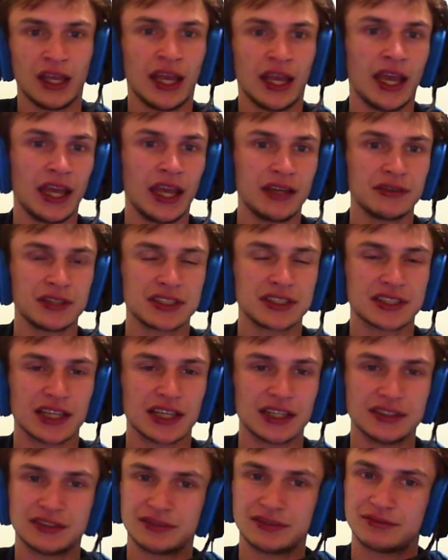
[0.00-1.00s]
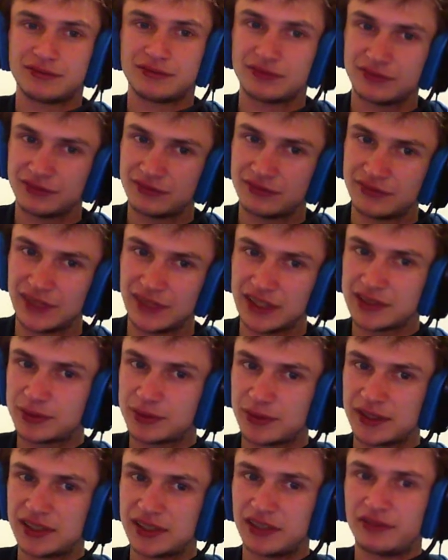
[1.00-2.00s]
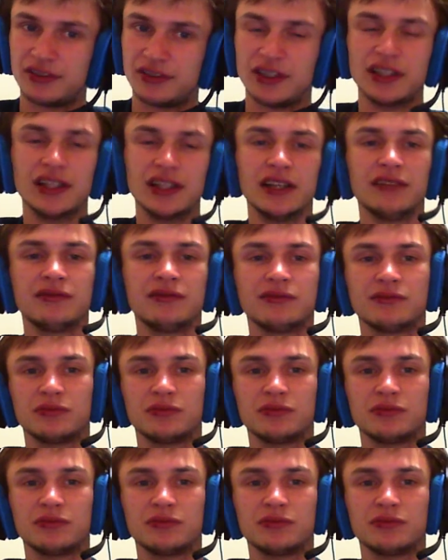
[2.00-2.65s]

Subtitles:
Anyways, guys, that's my time for today.